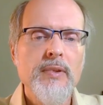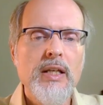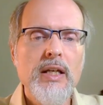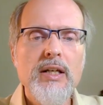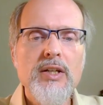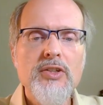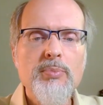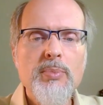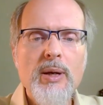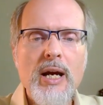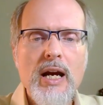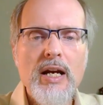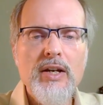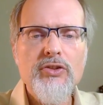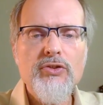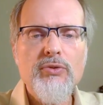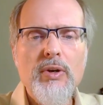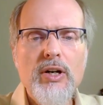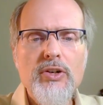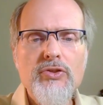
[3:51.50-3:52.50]
In its
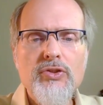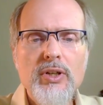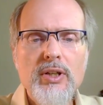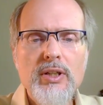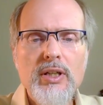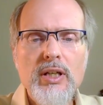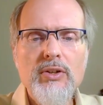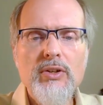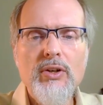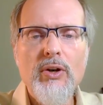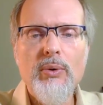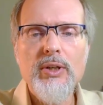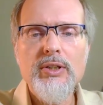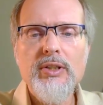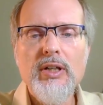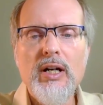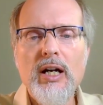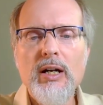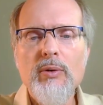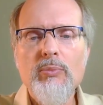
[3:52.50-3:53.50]
past, Russia did know a
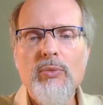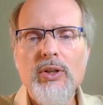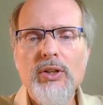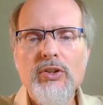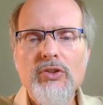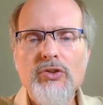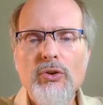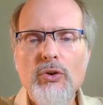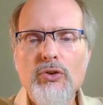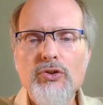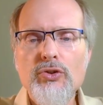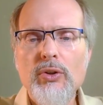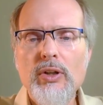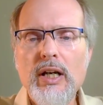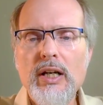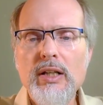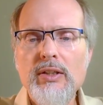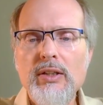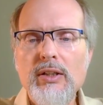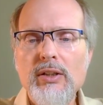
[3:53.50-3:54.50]
time when the
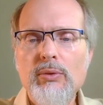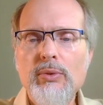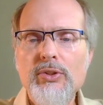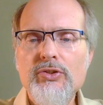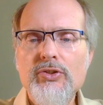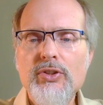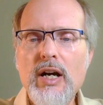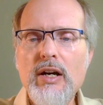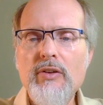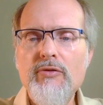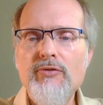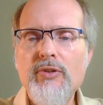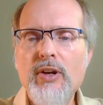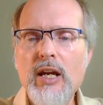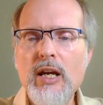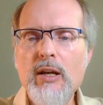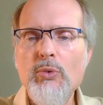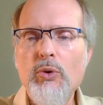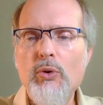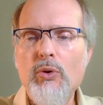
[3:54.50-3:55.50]
social ideal was not
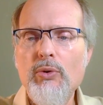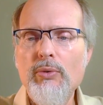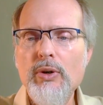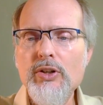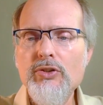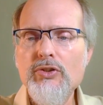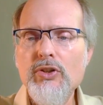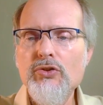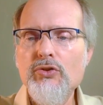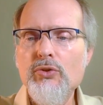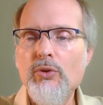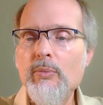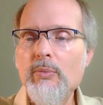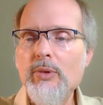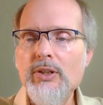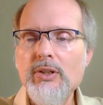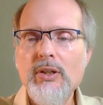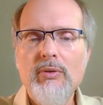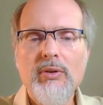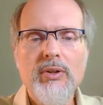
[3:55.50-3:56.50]
fame or riches or
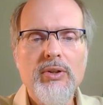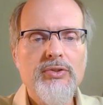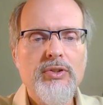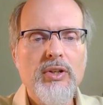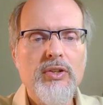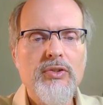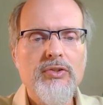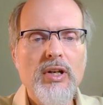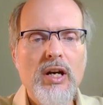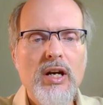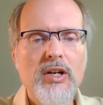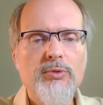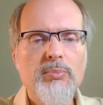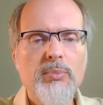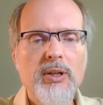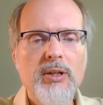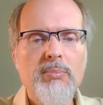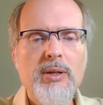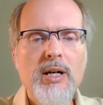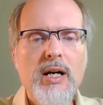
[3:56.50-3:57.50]
material success,
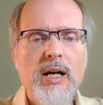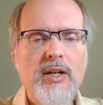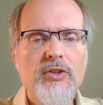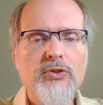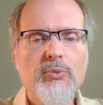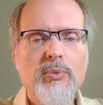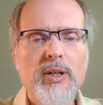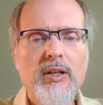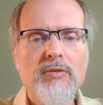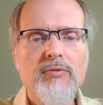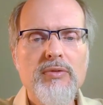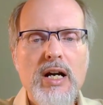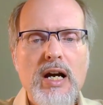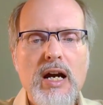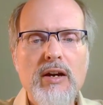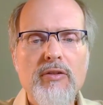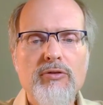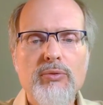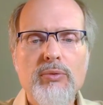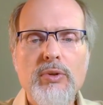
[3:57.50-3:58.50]
but a pious way of
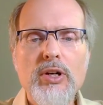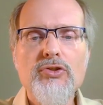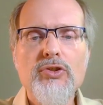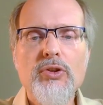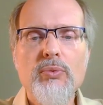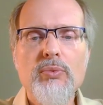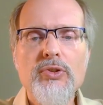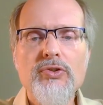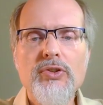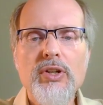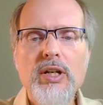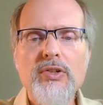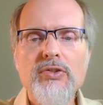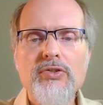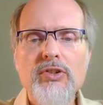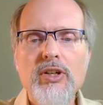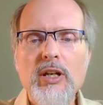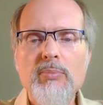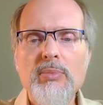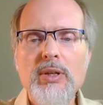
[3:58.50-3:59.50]
life. Russia was
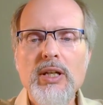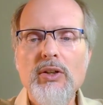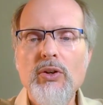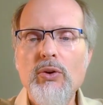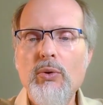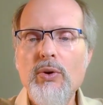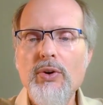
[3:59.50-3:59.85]
then steeped in an